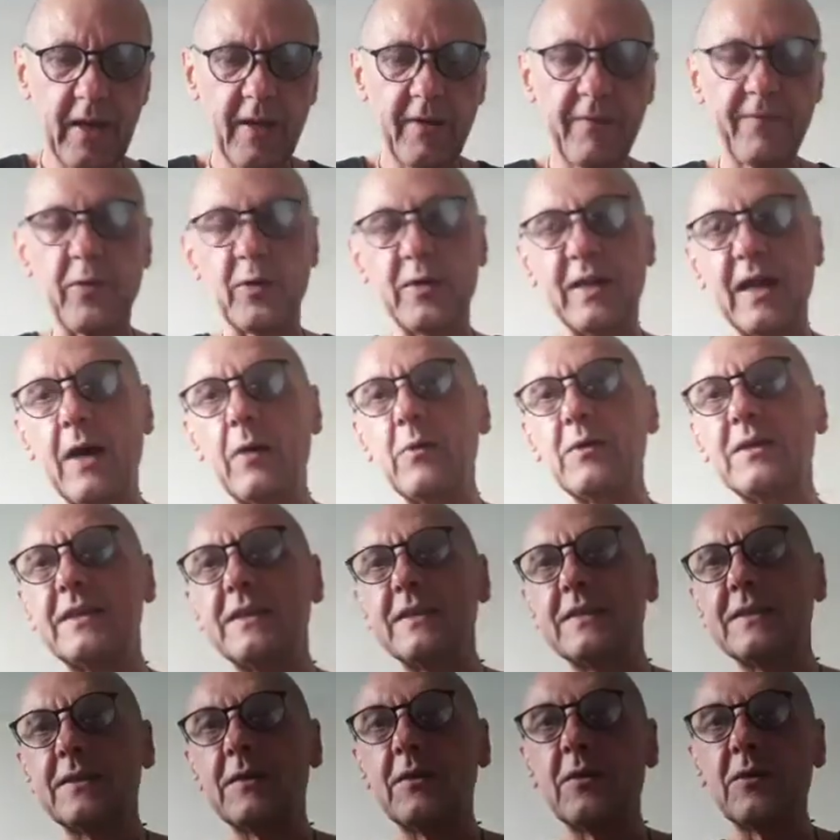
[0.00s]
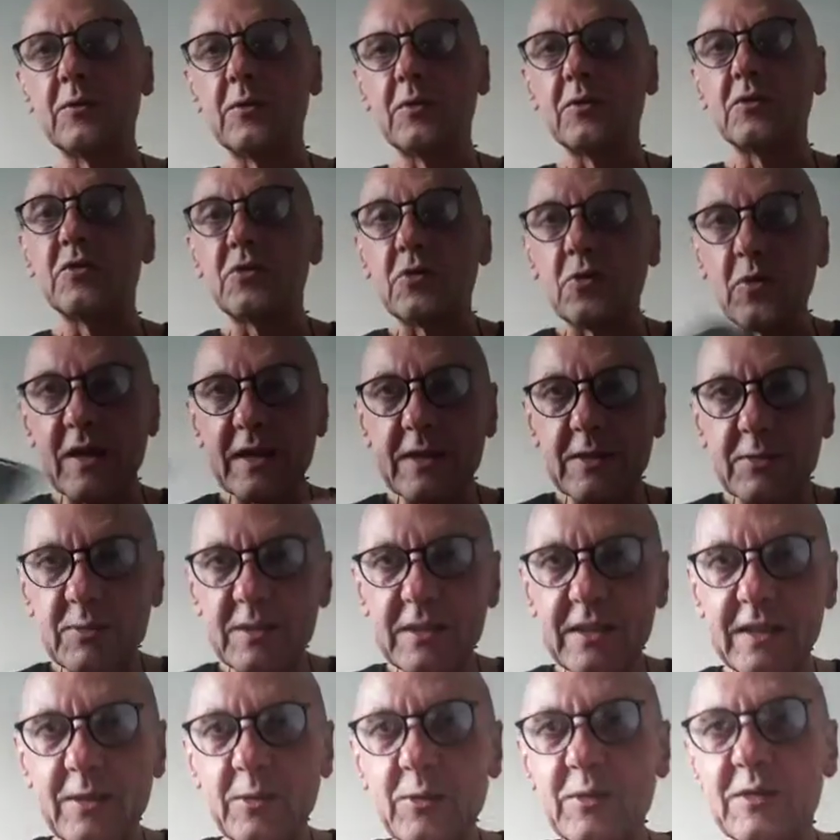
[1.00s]
For now, it is the strength
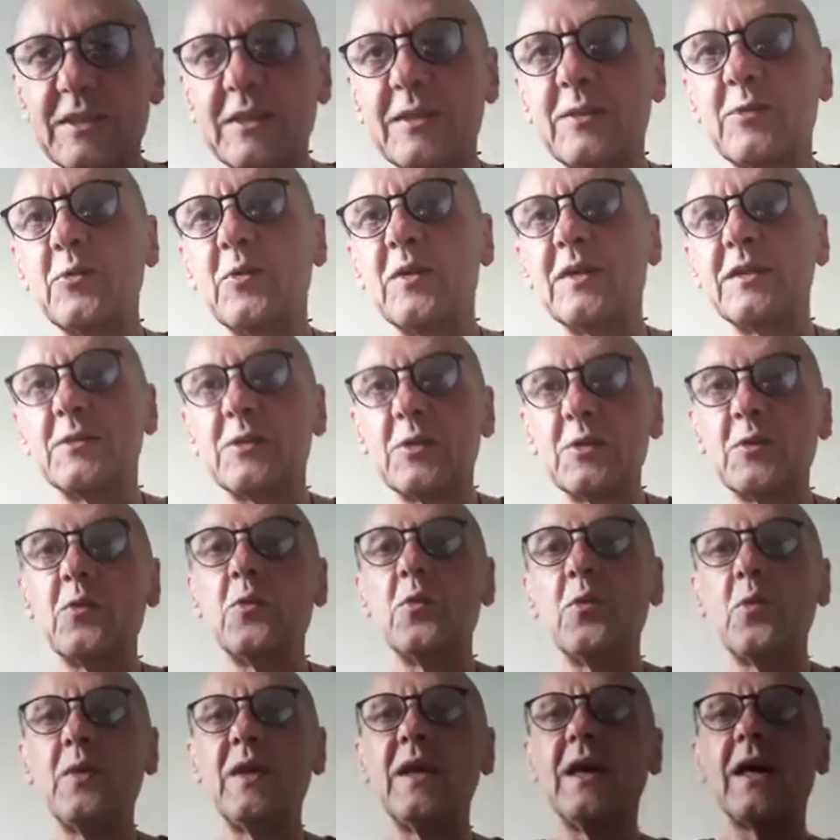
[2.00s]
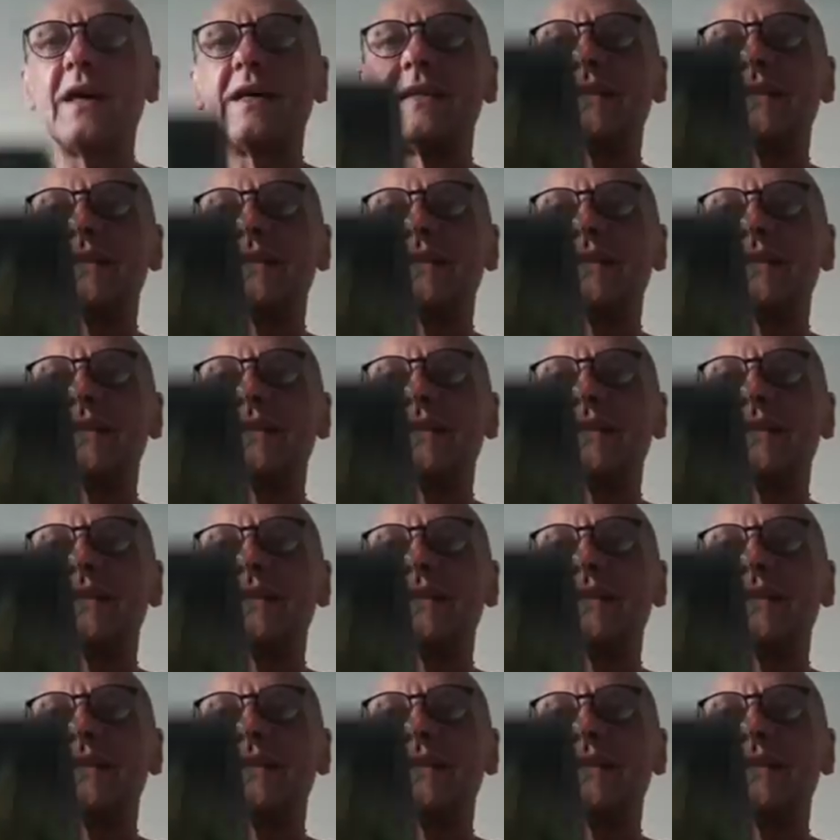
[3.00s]
within the situation, who we are